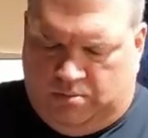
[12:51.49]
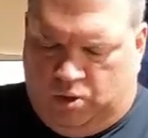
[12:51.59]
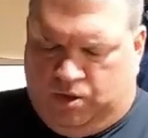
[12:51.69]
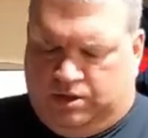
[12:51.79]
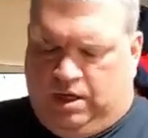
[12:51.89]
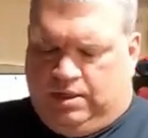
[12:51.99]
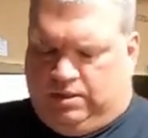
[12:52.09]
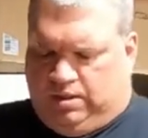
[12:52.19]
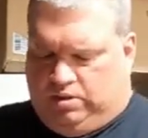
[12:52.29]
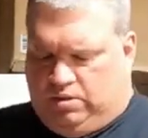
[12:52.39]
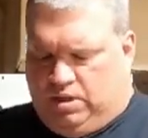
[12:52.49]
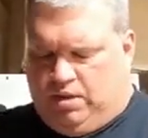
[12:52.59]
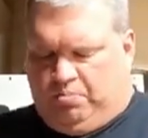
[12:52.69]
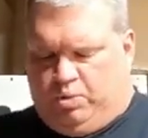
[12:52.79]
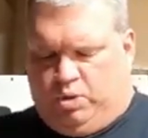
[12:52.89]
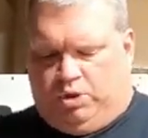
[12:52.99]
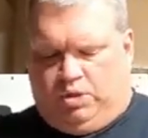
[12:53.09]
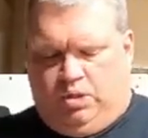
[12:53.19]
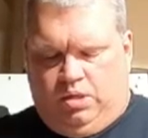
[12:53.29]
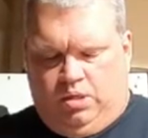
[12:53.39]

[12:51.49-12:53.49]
I'm always constantly trying to push.